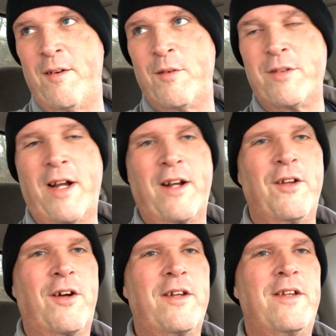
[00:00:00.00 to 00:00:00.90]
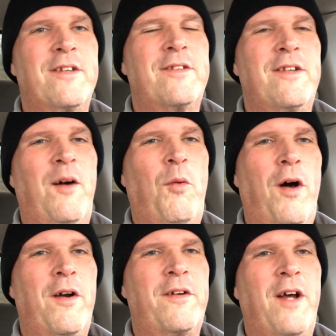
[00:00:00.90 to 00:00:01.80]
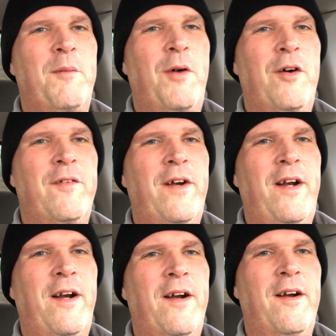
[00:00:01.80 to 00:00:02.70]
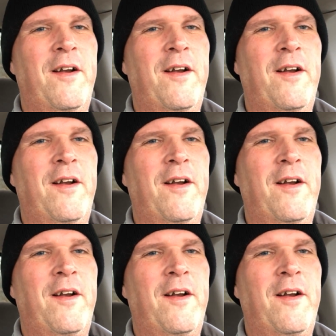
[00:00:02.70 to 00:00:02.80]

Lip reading: we'll take a look at this water tub over here.